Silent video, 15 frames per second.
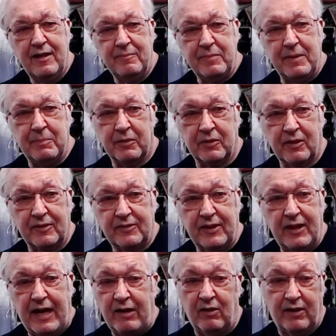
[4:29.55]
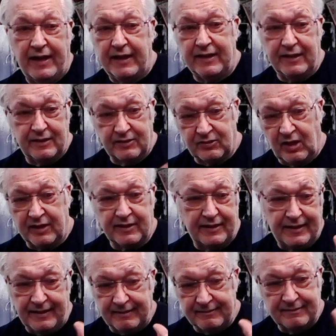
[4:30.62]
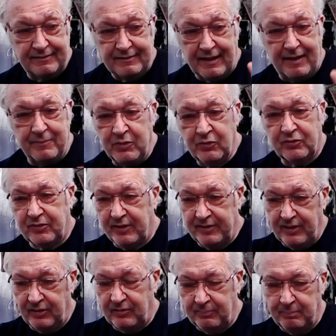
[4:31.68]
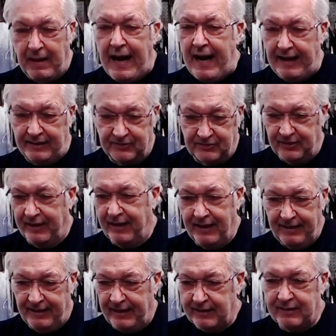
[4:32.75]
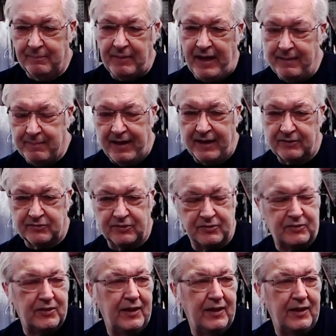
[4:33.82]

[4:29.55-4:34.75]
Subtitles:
people are going to say, I don't like it, it's ugly, and I'm used to this box. I like to buy boxes.